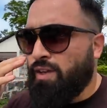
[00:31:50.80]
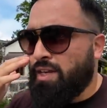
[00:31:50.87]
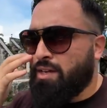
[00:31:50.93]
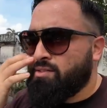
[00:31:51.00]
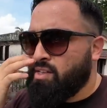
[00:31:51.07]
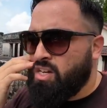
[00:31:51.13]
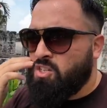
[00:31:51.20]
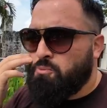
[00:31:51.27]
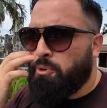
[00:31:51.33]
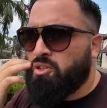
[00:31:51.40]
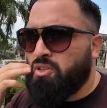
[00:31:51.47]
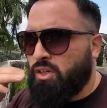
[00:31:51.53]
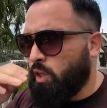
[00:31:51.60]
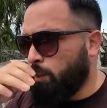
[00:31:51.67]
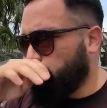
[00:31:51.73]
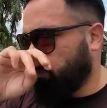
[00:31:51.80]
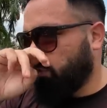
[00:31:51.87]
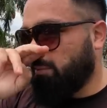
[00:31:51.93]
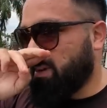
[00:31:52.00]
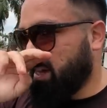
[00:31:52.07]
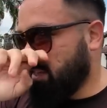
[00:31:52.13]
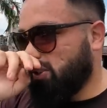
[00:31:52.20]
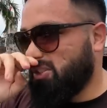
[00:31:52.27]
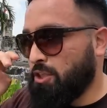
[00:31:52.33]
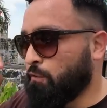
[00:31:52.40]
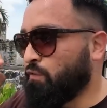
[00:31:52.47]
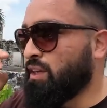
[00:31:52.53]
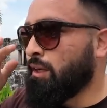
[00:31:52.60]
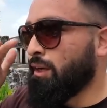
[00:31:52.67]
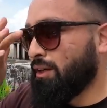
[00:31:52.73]
videos. I just post clips from my
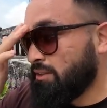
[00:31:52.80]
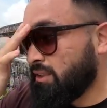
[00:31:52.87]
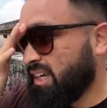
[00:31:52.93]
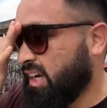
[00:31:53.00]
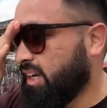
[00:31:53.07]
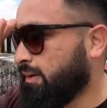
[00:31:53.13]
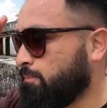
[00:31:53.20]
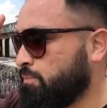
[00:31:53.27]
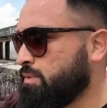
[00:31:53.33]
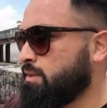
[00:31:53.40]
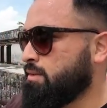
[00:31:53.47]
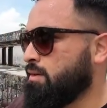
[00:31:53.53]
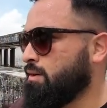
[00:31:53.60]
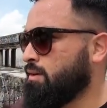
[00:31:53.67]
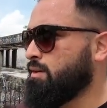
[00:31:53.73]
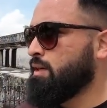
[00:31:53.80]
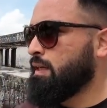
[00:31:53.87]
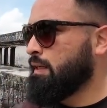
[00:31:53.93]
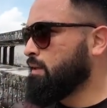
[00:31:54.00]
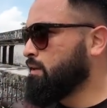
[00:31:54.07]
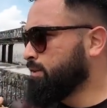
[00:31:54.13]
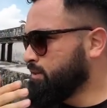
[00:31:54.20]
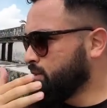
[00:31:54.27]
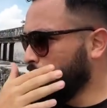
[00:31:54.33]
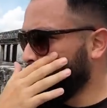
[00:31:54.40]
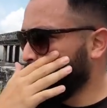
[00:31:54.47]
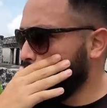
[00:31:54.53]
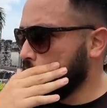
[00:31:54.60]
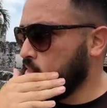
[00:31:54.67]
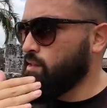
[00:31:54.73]
YouTube videos. And
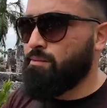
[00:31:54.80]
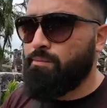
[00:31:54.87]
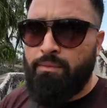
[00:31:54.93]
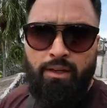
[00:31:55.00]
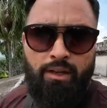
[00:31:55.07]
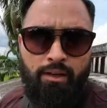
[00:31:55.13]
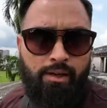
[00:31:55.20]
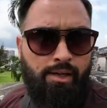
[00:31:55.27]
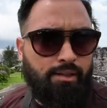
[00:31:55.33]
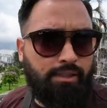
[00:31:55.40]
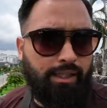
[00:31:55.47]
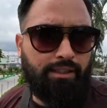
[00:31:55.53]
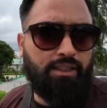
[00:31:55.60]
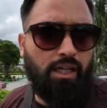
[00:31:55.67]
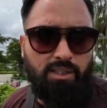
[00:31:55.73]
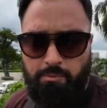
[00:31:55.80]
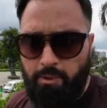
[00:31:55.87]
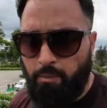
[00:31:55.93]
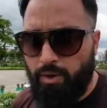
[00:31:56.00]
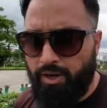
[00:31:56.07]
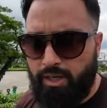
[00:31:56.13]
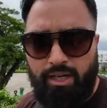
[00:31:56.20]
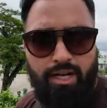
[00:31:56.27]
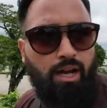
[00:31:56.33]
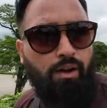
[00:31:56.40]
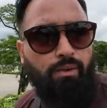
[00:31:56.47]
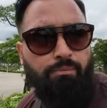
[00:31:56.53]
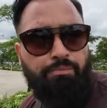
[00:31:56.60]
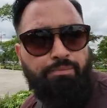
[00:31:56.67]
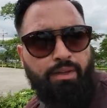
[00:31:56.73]
some reason, TikTok's been working
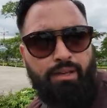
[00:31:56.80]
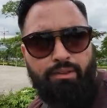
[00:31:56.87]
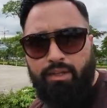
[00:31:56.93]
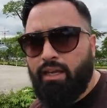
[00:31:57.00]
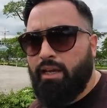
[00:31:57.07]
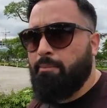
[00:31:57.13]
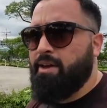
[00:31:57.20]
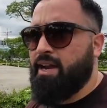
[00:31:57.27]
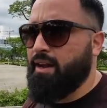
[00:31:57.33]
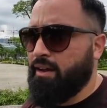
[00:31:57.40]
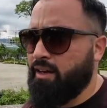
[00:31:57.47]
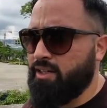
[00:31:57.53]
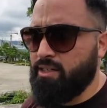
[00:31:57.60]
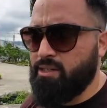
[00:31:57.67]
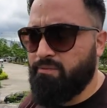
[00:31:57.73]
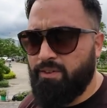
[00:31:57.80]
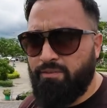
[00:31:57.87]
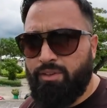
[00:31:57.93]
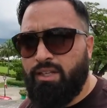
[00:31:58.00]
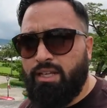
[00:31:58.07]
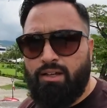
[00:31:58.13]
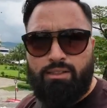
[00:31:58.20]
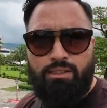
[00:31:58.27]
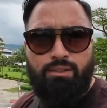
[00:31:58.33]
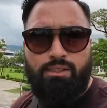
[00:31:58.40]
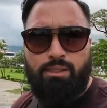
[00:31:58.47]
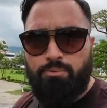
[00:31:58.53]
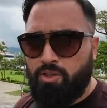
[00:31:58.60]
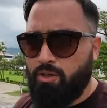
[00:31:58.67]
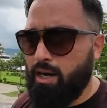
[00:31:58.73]
out. I think I'm at 150,000
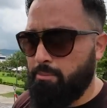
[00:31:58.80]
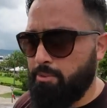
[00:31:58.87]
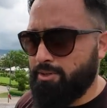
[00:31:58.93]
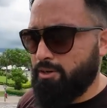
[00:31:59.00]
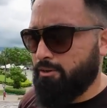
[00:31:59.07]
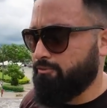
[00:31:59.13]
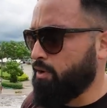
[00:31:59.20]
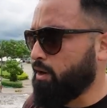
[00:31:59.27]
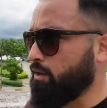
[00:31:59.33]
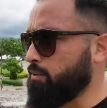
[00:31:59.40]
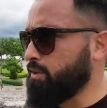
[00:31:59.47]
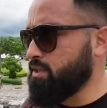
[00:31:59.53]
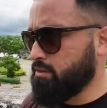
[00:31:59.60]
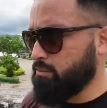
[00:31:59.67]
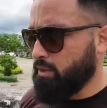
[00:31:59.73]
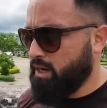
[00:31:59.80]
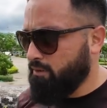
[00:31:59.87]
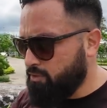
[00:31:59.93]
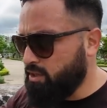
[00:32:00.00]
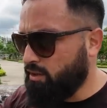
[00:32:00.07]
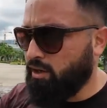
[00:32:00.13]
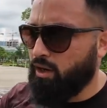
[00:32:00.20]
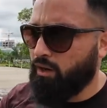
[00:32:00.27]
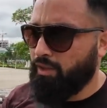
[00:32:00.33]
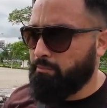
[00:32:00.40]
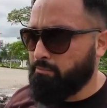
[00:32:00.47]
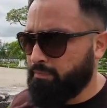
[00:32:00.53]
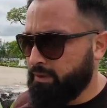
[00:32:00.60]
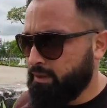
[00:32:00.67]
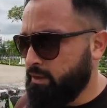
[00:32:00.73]
subscribers or followers, whatever you call
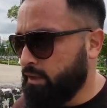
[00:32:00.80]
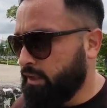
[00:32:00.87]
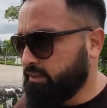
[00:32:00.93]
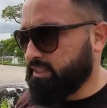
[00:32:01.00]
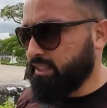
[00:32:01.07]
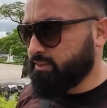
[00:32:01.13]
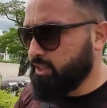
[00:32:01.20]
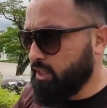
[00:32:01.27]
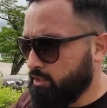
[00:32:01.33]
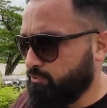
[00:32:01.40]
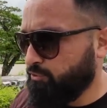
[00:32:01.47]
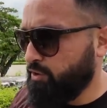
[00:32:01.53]
them, TikTok